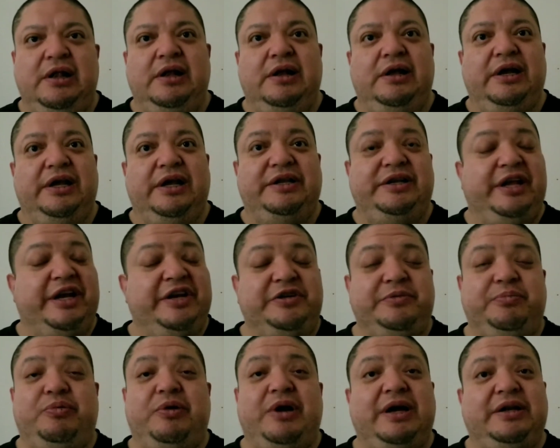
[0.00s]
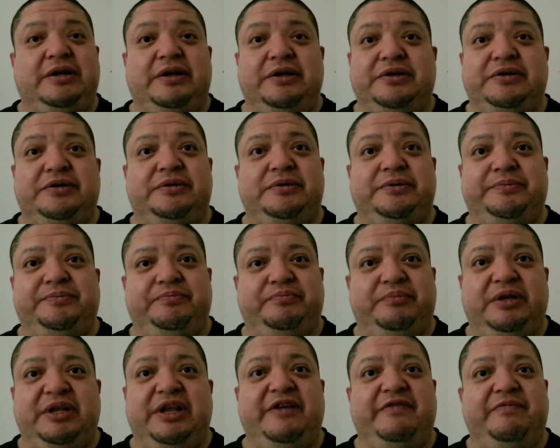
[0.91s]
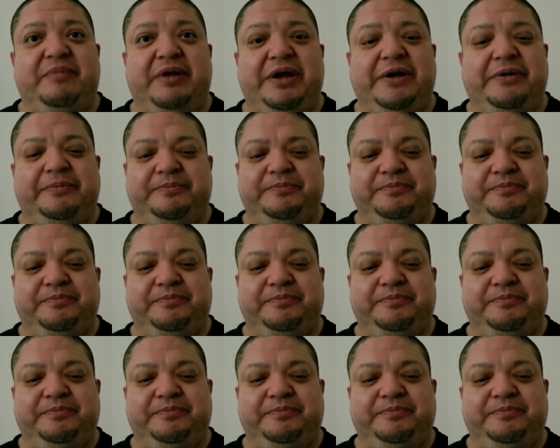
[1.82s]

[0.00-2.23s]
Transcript: it takes practice, believe me.